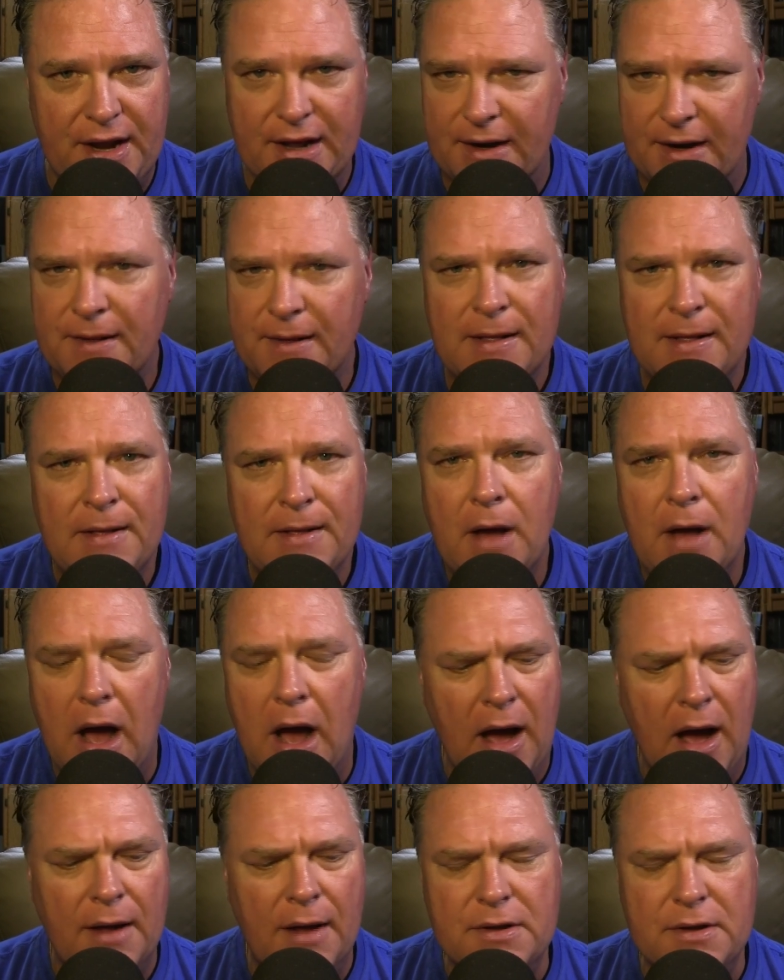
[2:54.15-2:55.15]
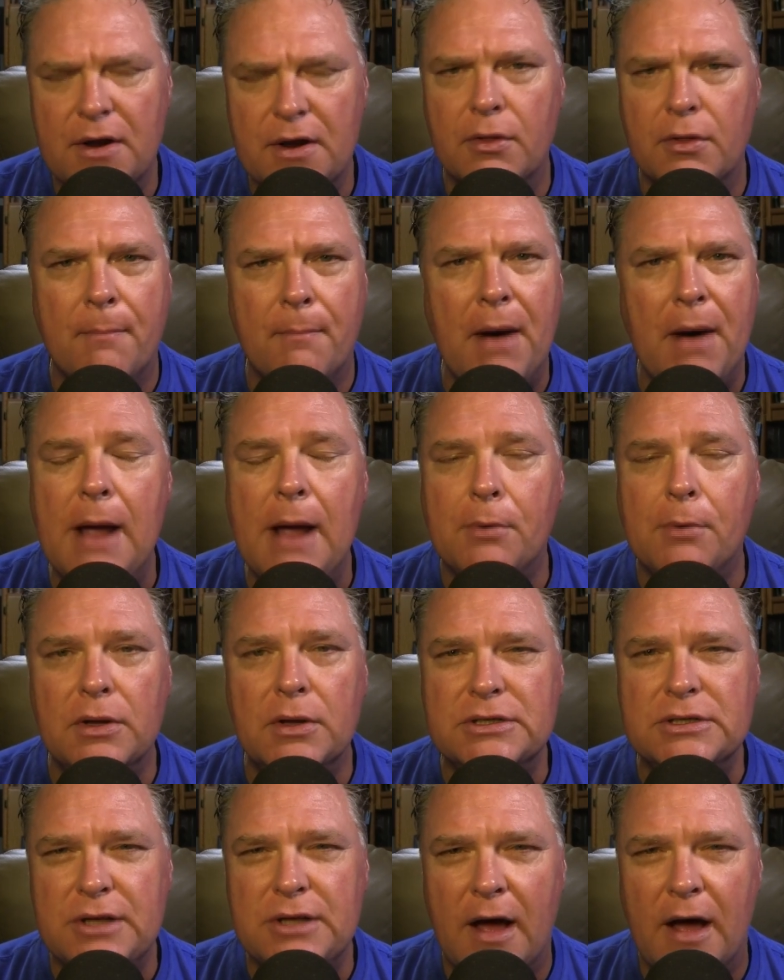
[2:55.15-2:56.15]
And the Bible
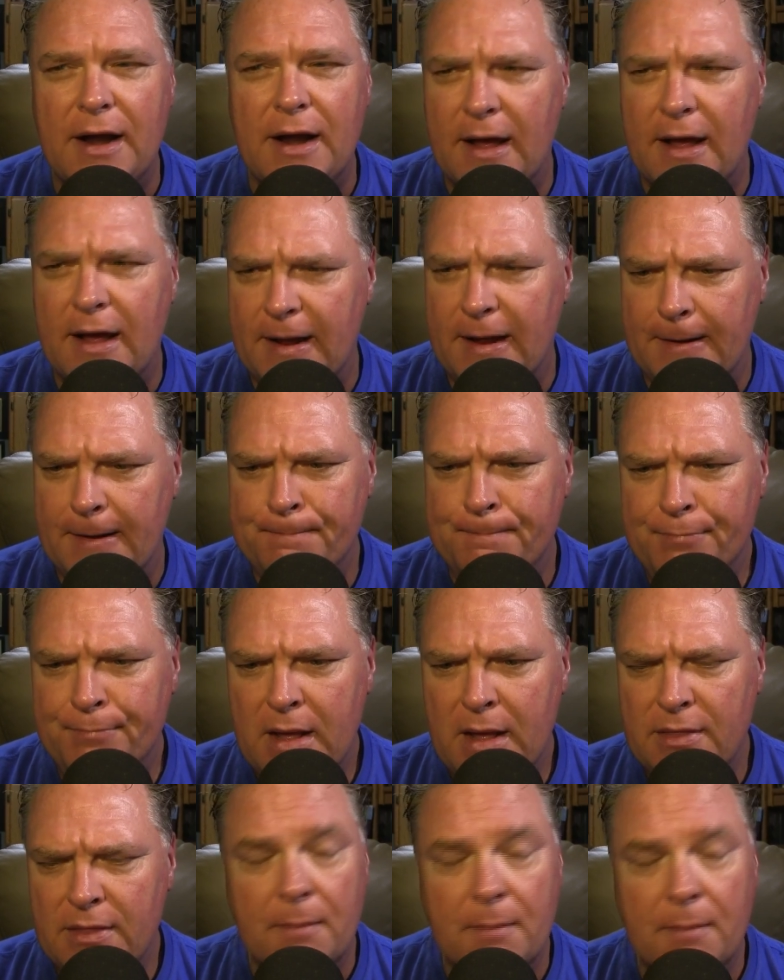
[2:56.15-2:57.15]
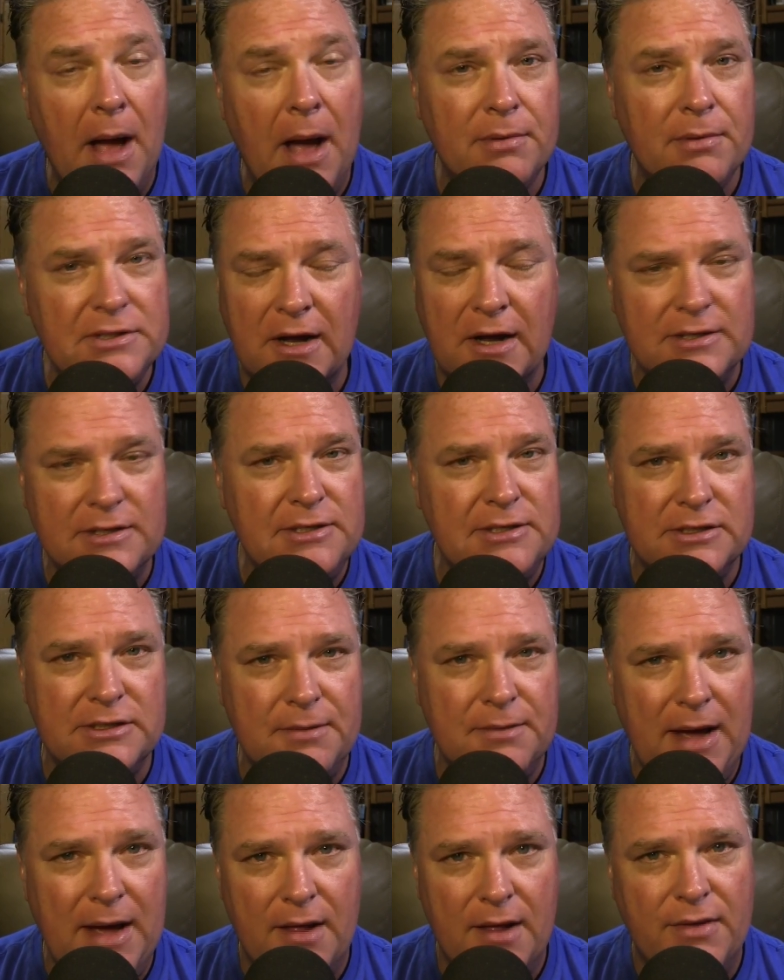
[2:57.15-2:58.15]
is not a
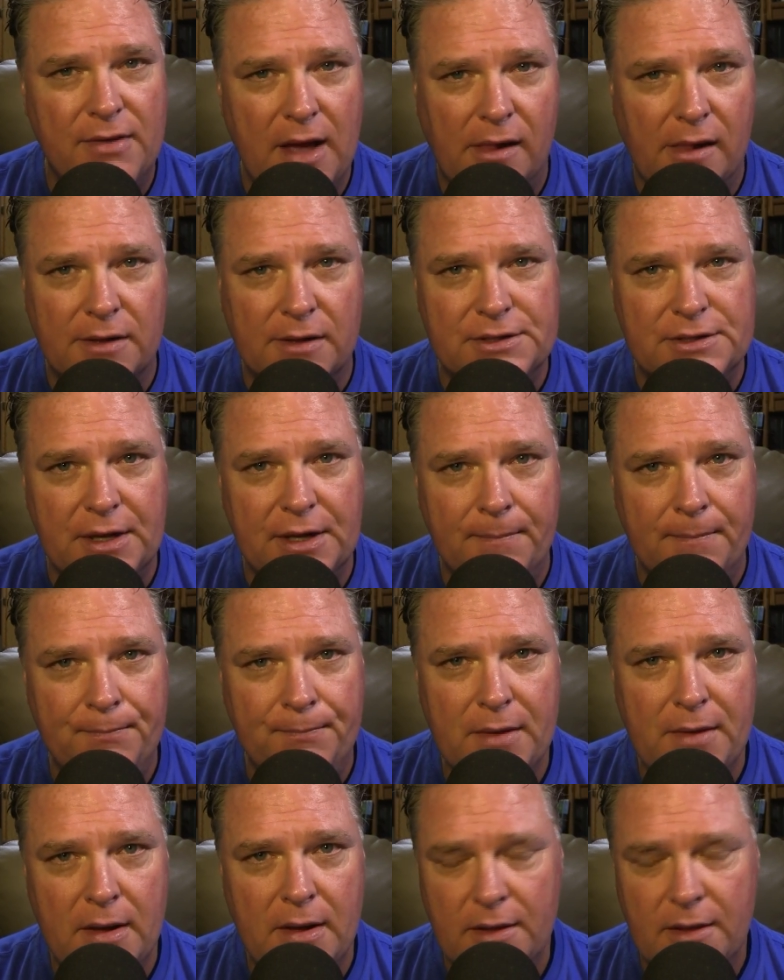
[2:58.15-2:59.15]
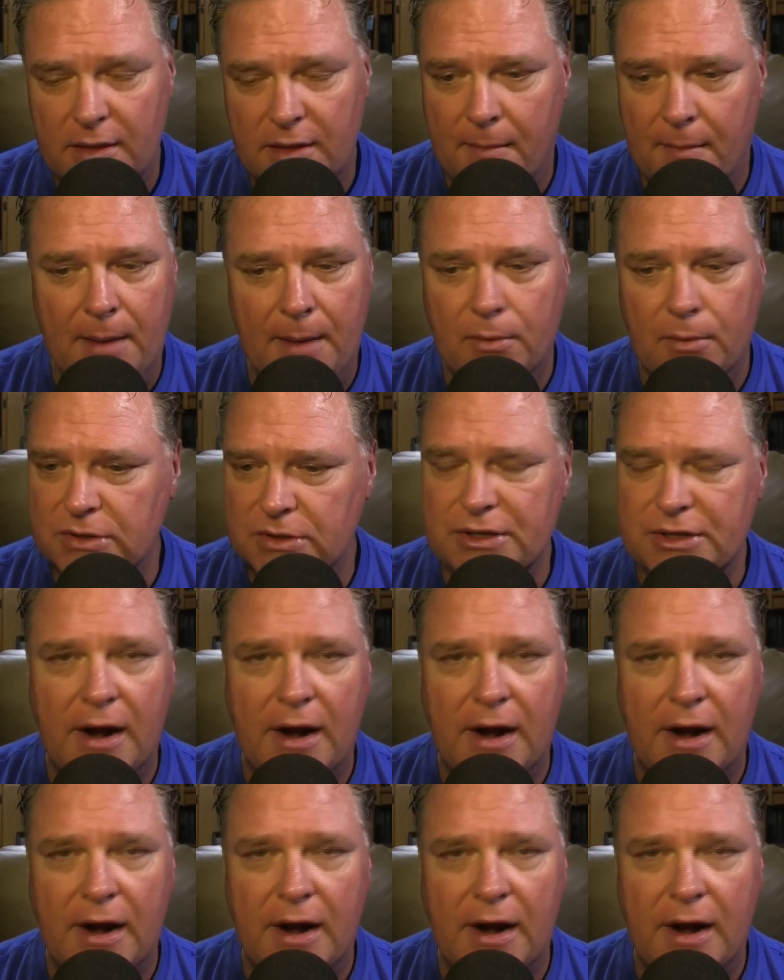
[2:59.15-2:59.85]
systematic theology. The Bible is not a